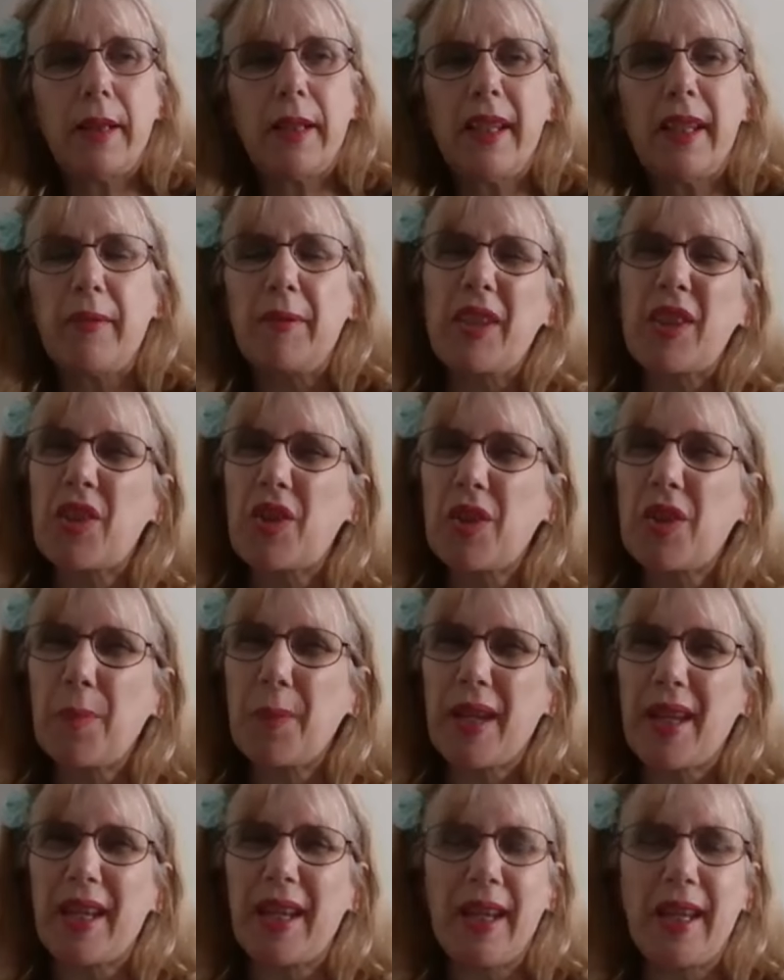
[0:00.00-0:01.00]
It is
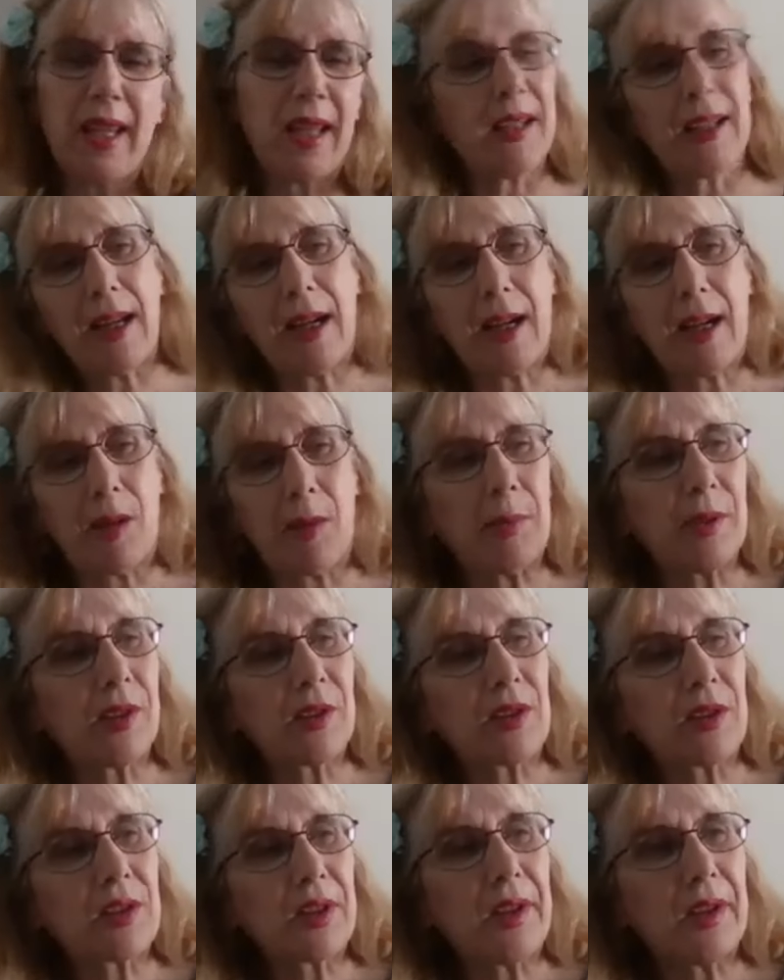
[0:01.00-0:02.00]
summer here now,
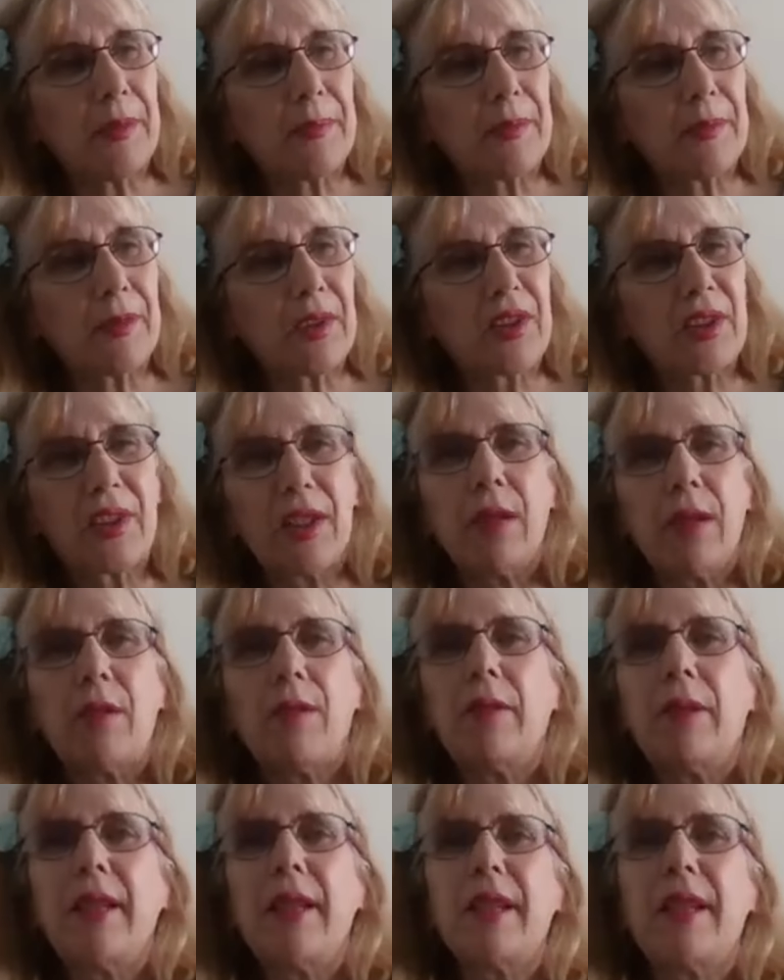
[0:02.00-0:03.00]
but um,
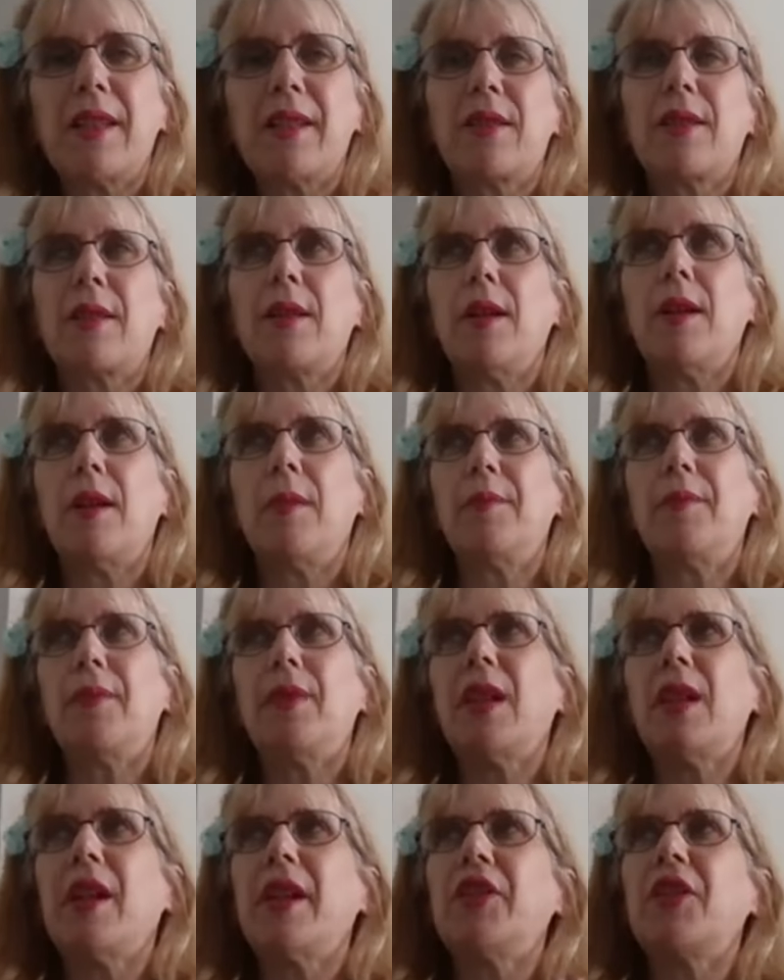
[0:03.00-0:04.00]
still, it's um,
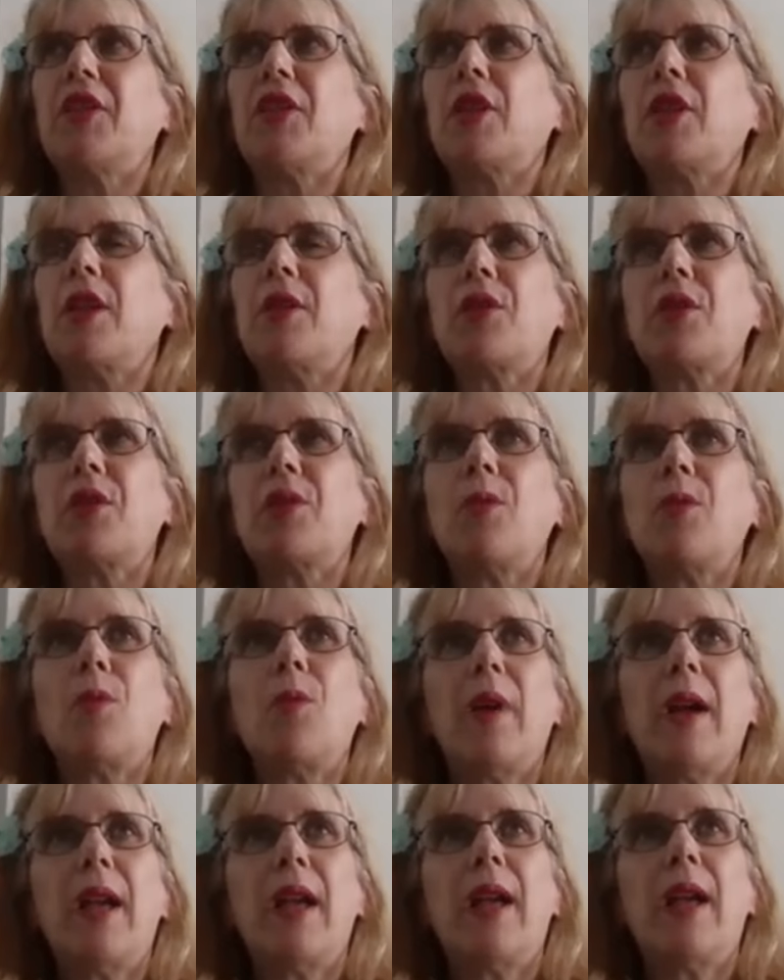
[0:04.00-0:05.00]
nice to go
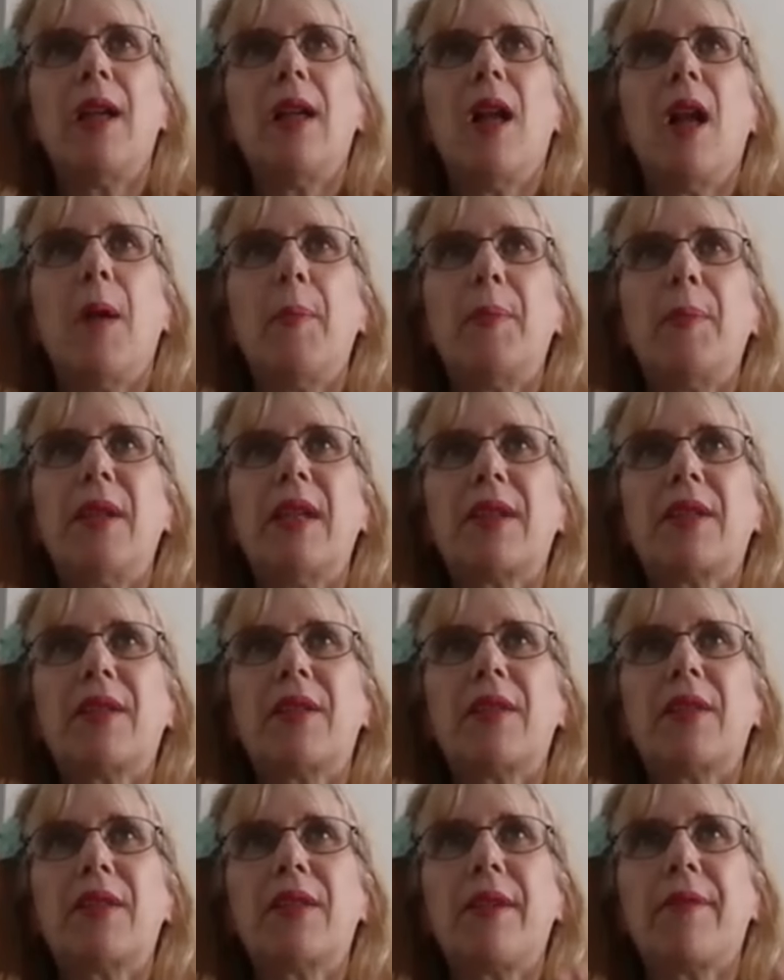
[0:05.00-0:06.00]
somewhere a bit
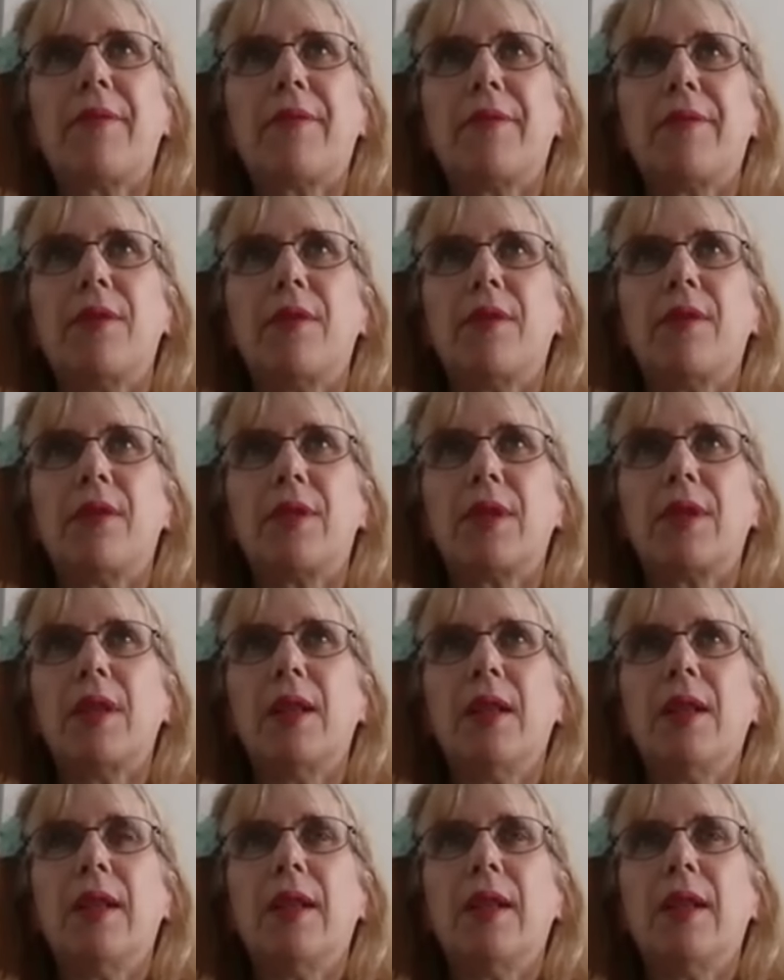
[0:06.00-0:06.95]
different